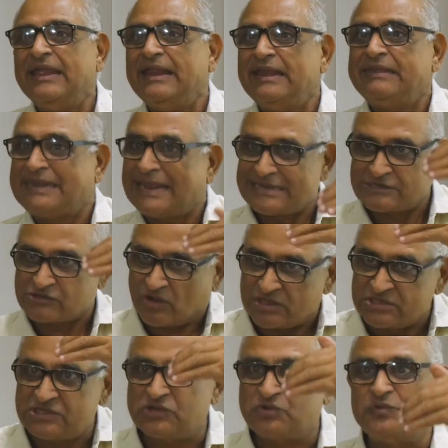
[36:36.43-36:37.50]
it has
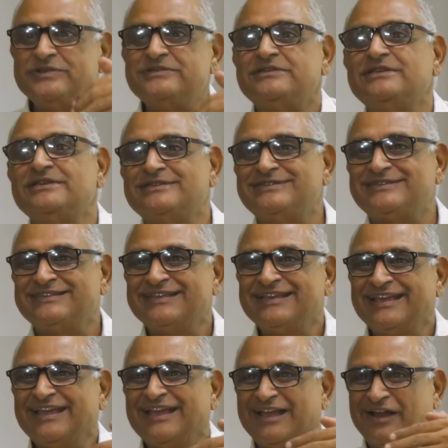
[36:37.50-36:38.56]
consequences
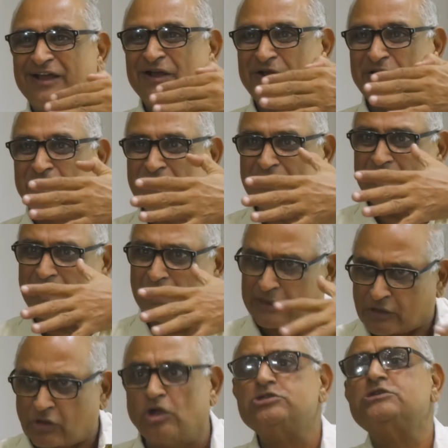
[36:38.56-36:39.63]
uh,
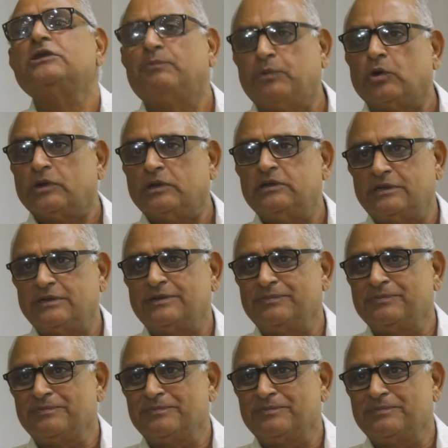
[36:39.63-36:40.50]
across the board.